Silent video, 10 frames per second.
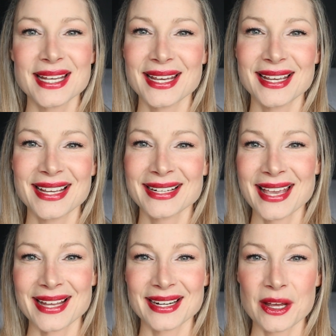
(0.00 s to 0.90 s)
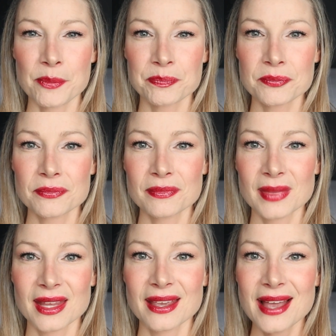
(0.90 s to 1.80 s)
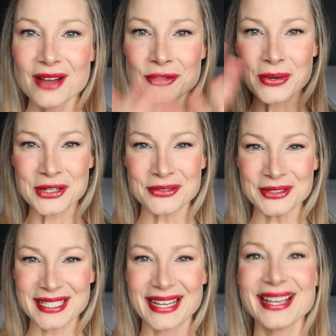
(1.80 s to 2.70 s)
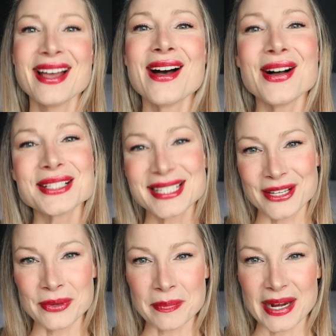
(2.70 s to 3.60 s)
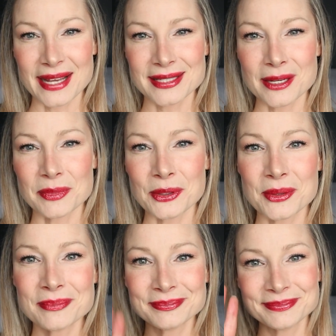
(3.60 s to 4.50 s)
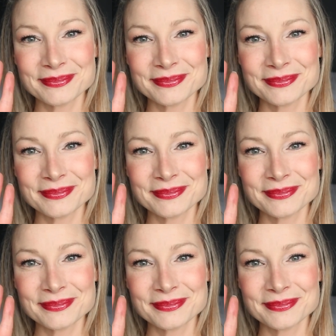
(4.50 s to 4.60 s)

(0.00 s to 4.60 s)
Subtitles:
day in Canada. Have a wonderful day. I'll see you in my next upload.